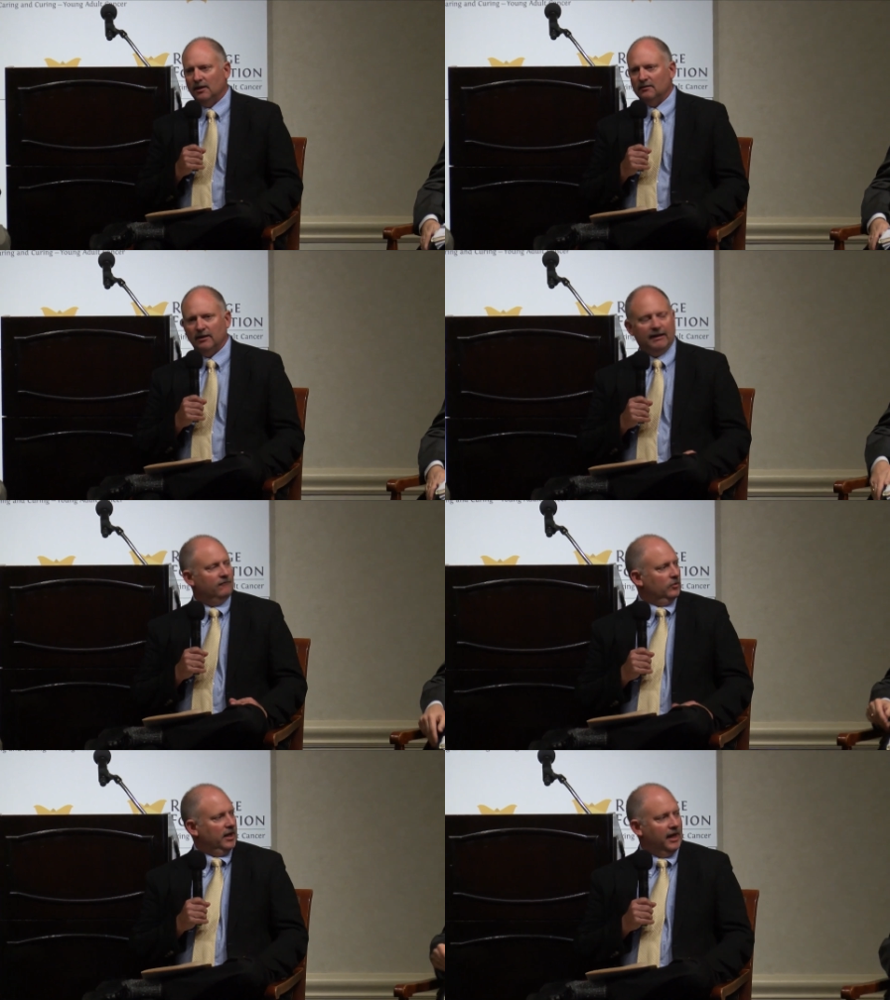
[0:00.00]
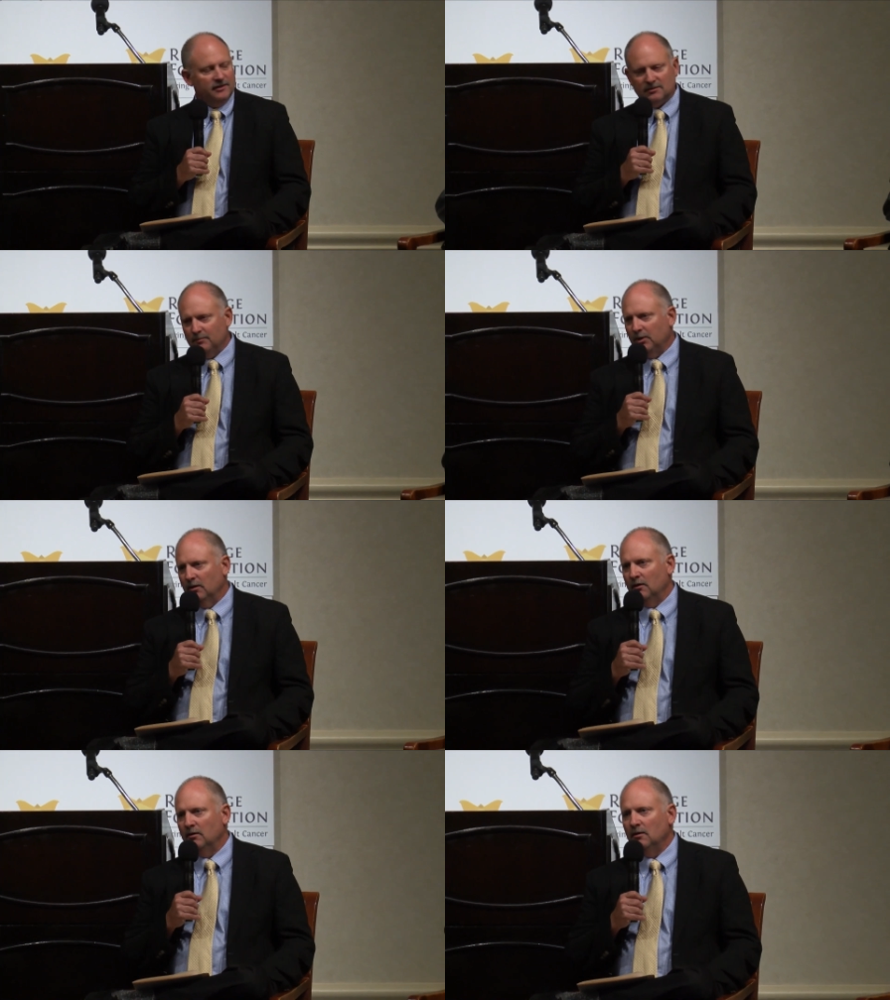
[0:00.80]
that everyone has up
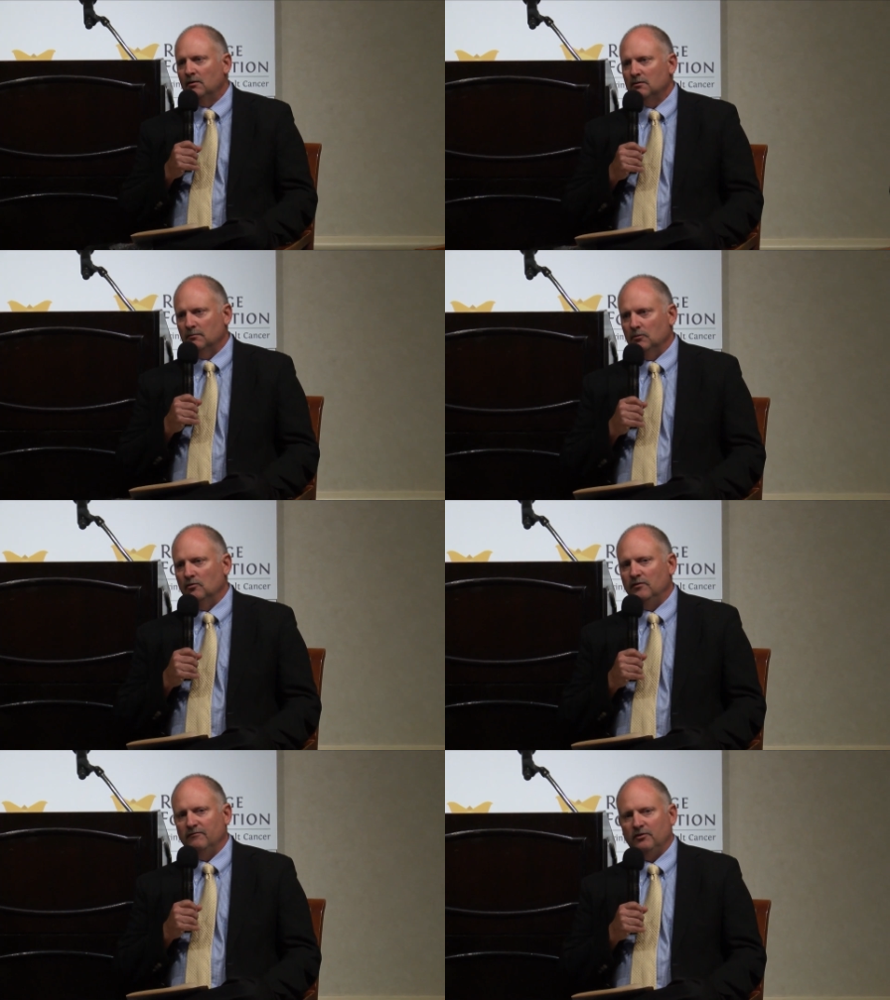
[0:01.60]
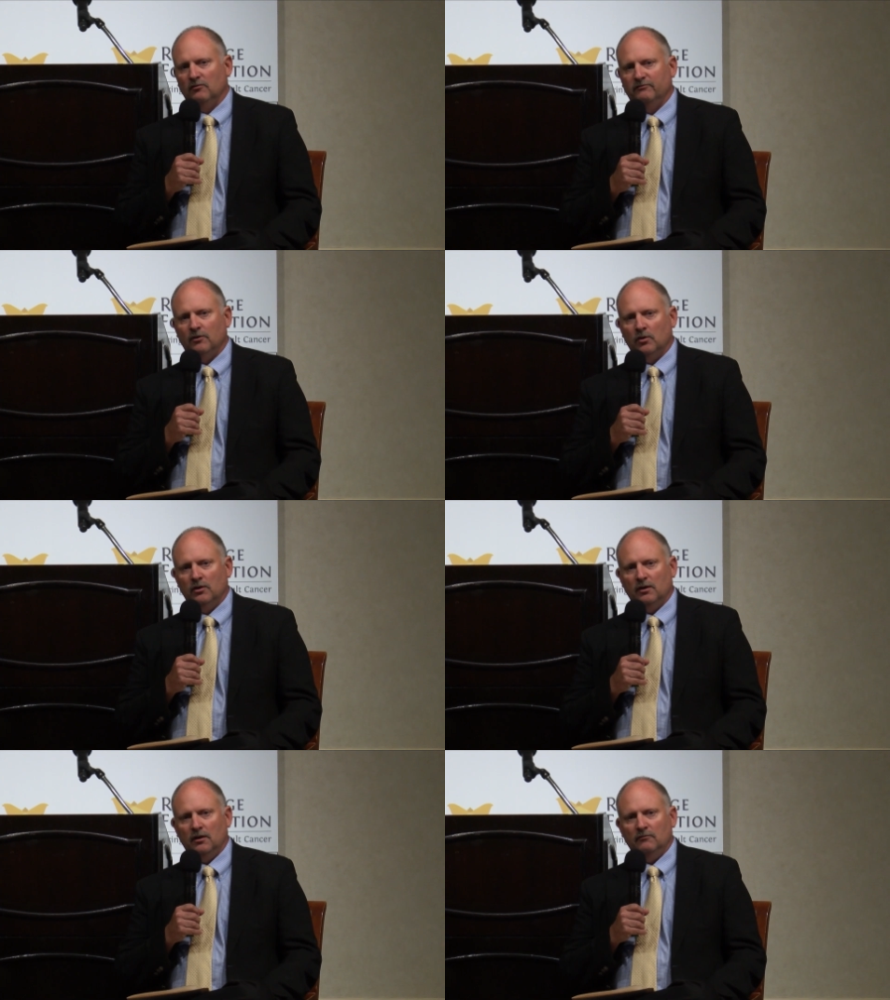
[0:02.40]
here, to move the field
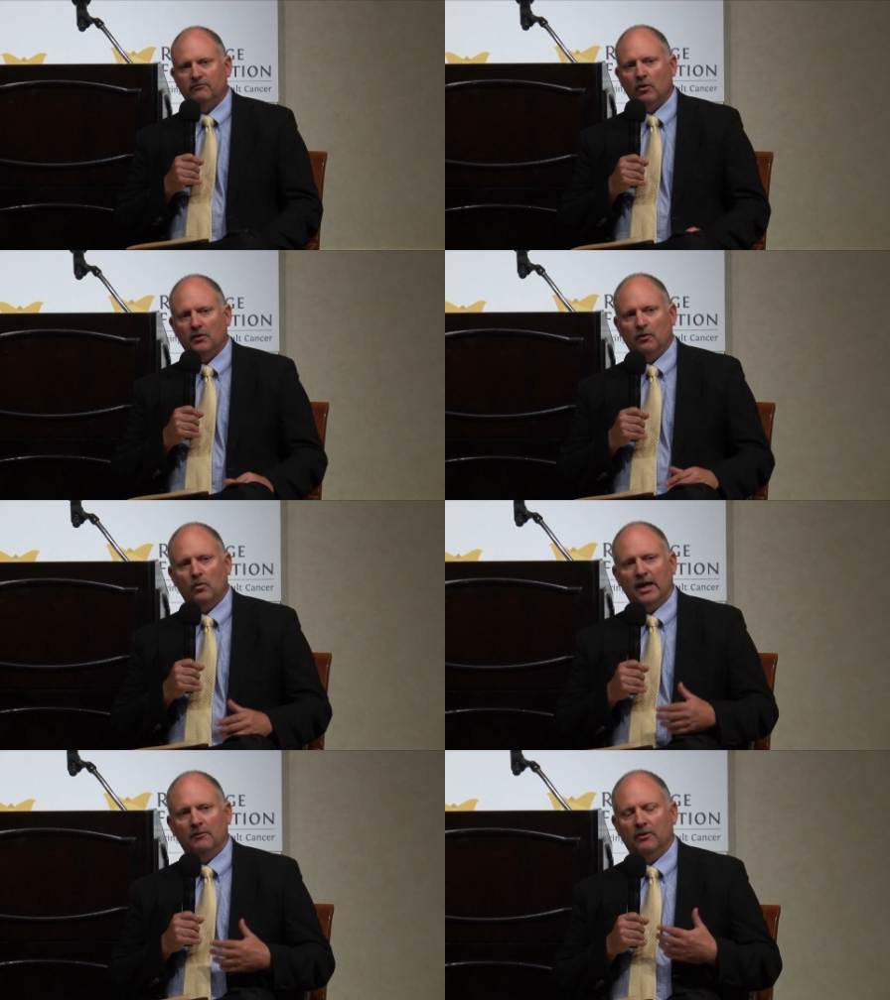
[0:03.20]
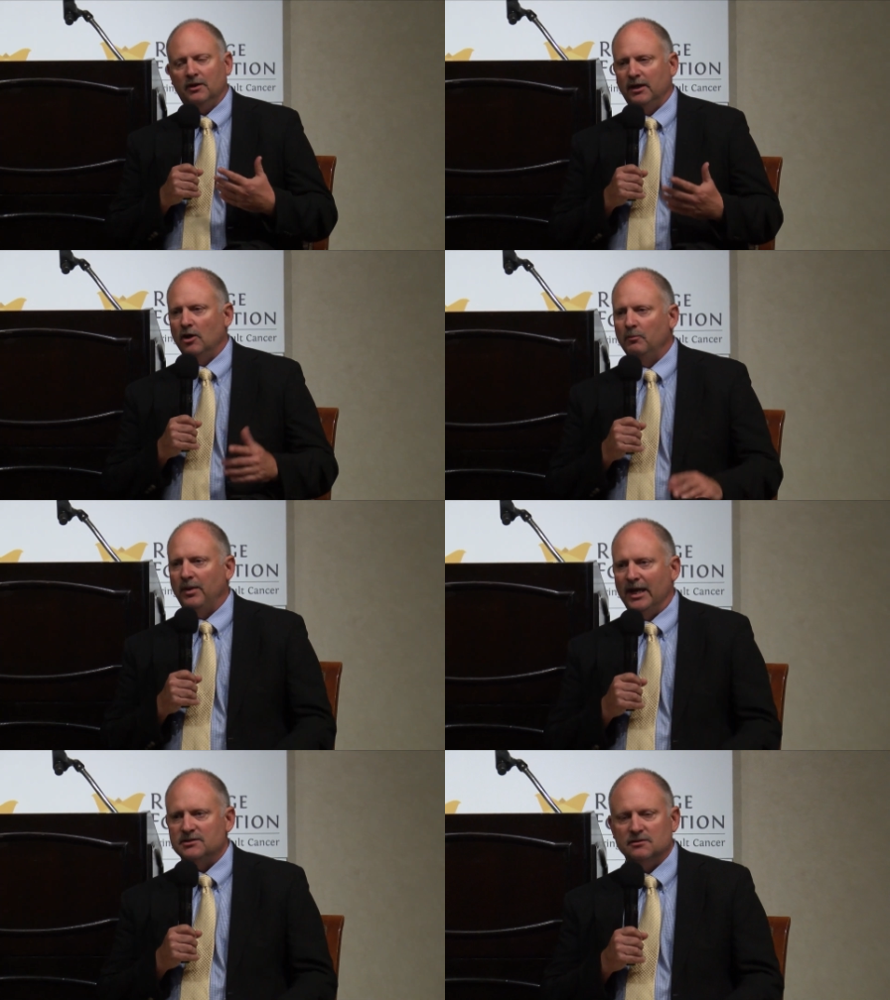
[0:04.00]
forward in a way where it can help
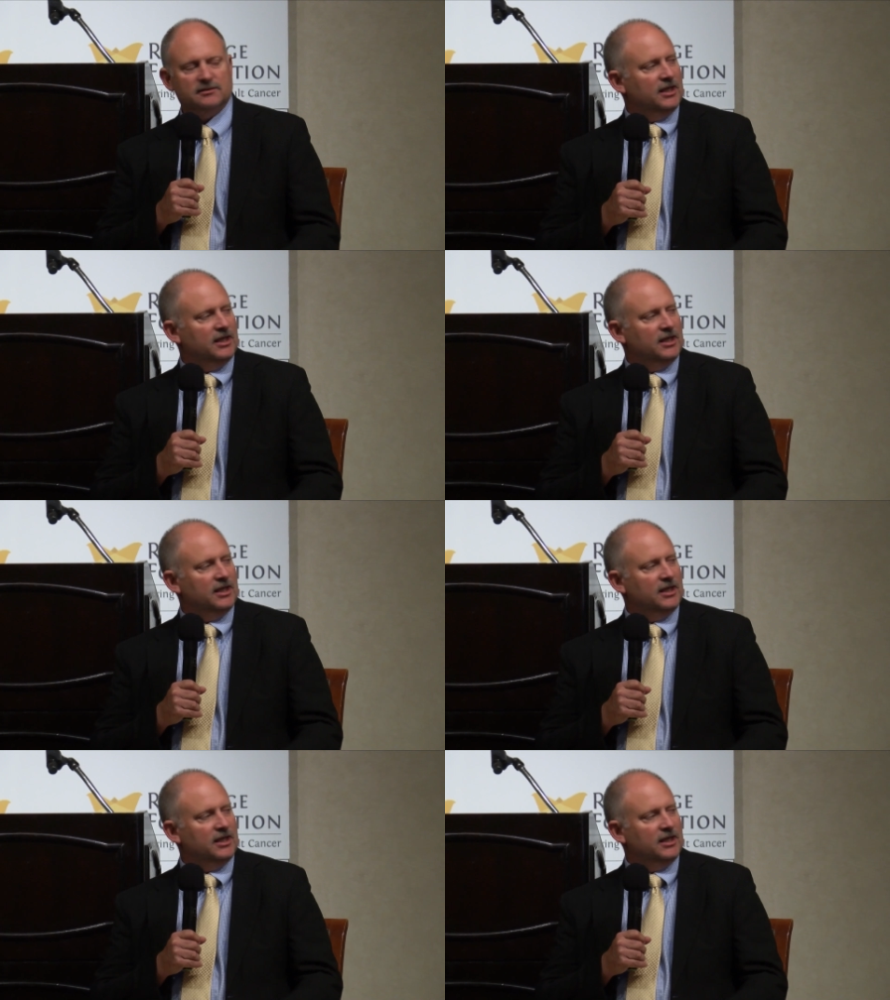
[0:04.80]
patients.